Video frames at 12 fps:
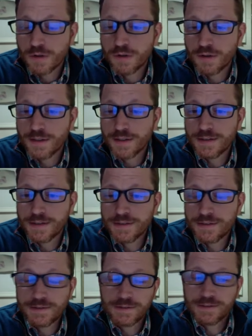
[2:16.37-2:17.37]
Like,
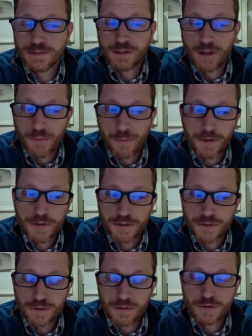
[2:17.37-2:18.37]
I'm a
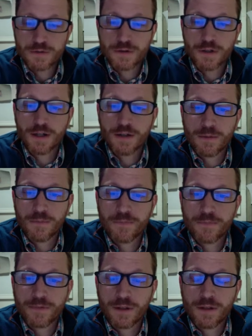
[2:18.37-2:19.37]
person too,
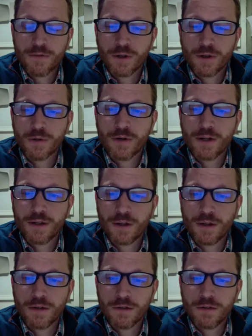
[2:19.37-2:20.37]
even though
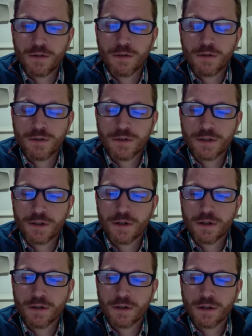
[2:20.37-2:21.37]
I do just sit
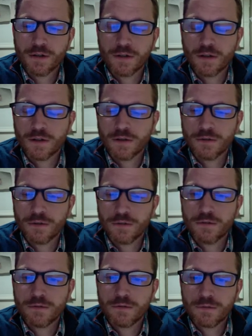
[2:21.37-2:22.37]
here and
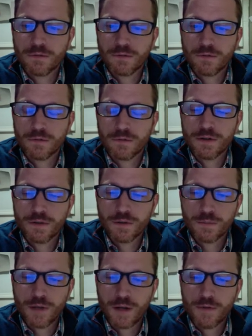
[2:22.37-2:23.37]
read
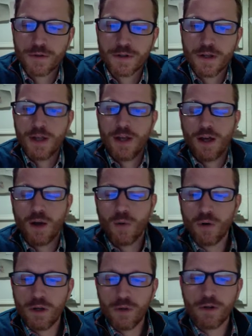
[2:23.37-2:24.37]
student papers.
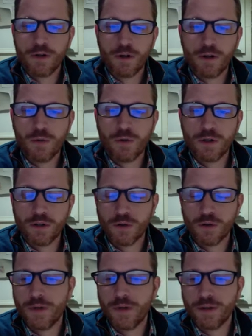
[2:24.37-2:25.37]
What do you want to know? What do you
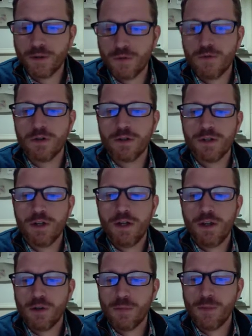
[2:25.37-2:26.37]
know about the course?
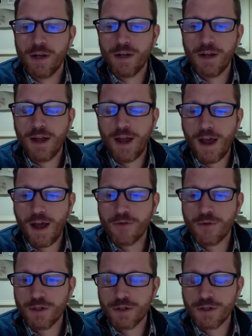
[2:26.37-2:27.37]
You might not have
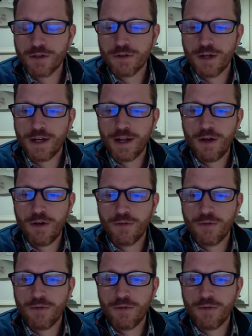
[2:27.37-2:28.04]
questions right now.